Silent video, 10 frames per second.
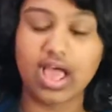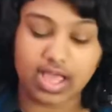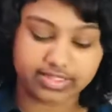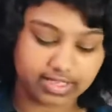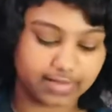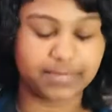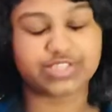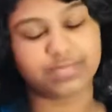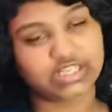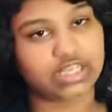The
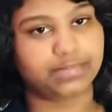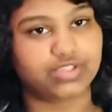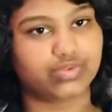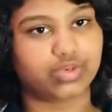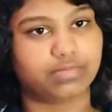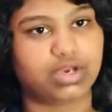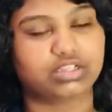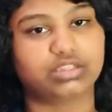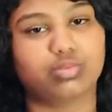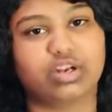Mesopotamians were
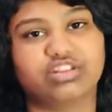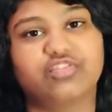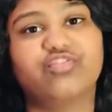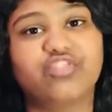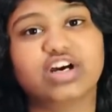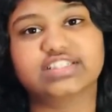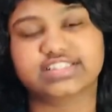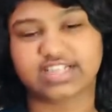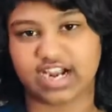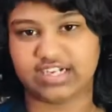among one of the
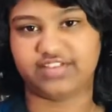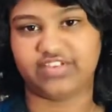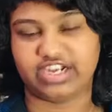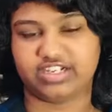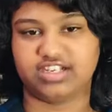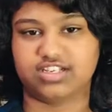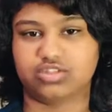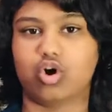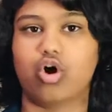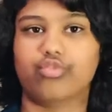first cultivators
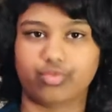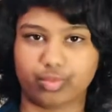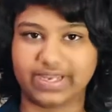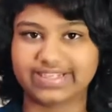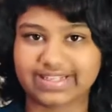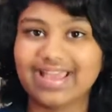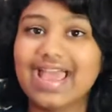of wheat.